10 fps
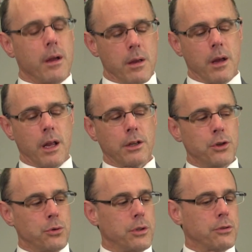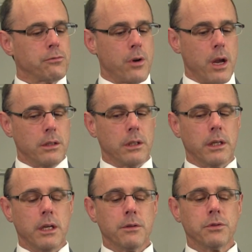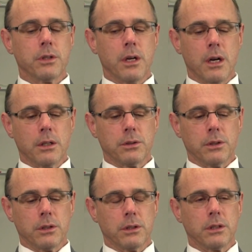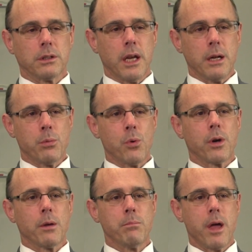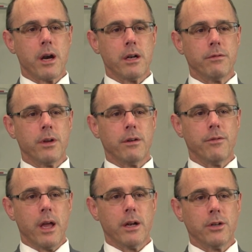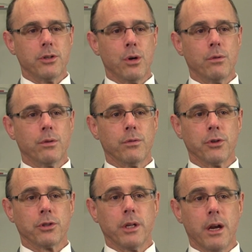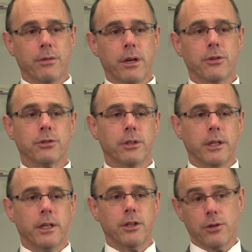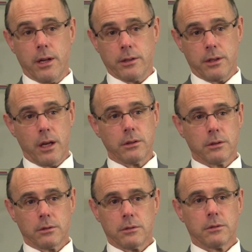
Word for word: I like to use this phrase. It gives us a sustainable competitive advantage over virtually every other city in the United States.